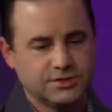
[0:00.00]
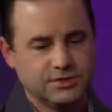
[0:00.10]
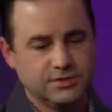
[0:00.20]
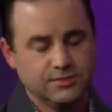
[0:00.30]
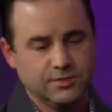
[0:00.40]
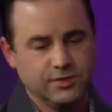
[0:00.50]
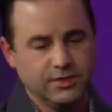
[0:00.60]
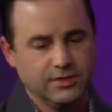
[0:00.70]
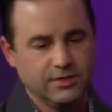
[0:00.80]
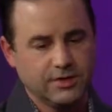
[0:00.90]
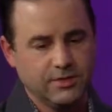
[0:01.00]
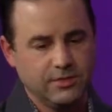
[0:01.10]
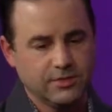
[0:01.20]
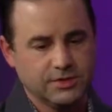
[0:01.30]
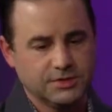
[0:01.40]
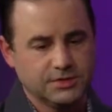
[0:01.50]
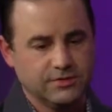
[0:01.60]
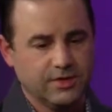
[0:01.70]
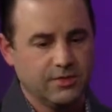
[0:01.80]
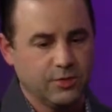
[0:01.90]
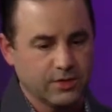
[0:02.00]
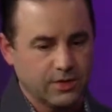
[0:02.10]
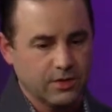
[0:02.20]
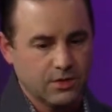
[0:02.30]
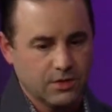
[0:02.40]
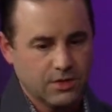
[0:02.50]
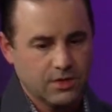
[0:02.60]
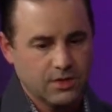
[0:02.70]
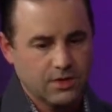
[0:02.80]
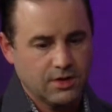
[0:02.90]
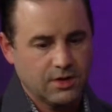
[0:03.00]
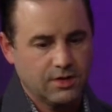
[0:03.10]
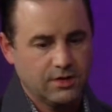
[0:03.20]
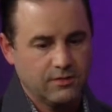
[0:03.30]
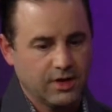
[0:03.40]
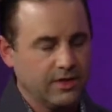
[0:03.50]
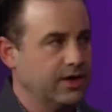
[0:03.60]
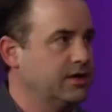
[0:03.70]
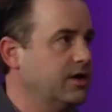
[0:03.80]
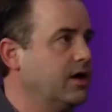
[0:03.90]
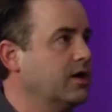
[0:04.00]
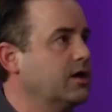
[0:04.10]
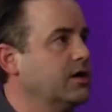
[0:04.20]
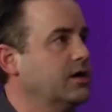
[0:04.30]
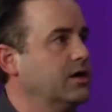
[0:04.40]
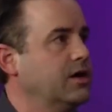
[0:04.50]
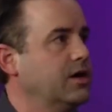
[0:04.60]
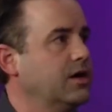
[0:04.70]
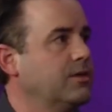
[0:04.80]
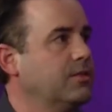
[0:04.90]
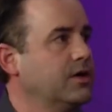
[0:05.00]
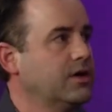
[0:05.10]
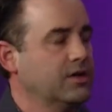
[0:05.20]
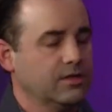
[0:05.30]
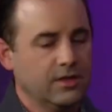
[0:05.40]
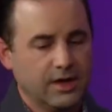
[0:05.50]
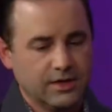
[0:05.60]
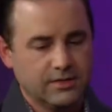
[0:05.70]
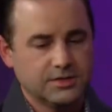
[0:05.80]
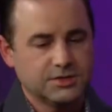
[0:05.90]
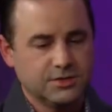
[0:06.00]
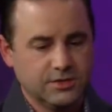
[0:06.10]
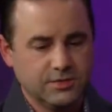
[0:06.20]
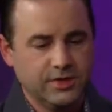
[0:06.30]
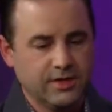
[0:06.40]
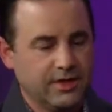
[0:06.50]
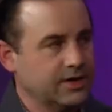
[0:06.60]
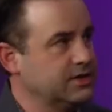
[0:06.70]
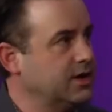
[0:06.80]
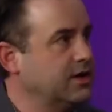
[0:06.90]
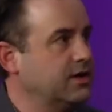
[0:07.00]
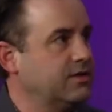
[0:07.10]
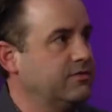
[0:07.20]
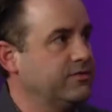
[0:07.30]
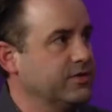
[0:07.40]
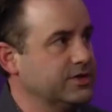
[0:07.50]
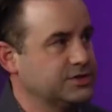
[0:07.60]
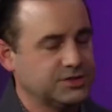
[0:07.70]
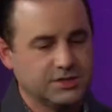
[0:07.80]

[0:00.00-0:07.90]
you're really only a couple of regions. You've got Bordeaux, uh, and you've got Languedoc. Uh, Lang, will, this I could be a Languedoc French.